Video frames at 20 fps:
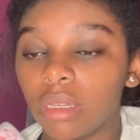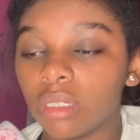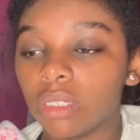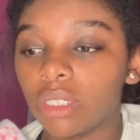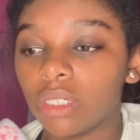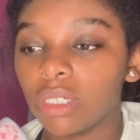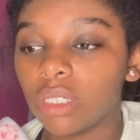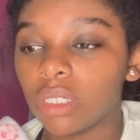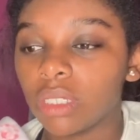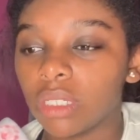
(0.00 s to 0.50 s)

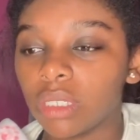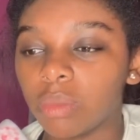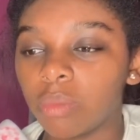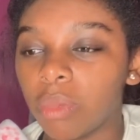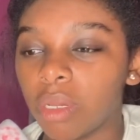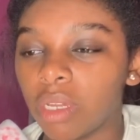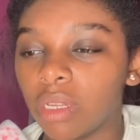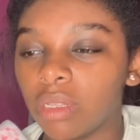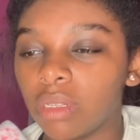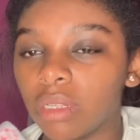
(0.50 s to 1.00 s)
Jesus,
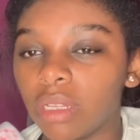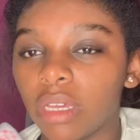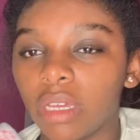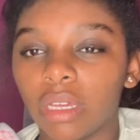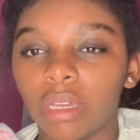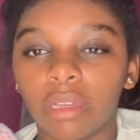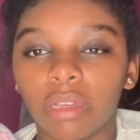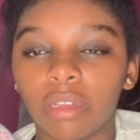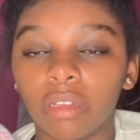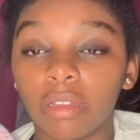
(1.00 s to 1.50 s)
but
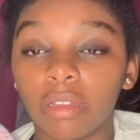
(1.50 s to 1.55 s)
like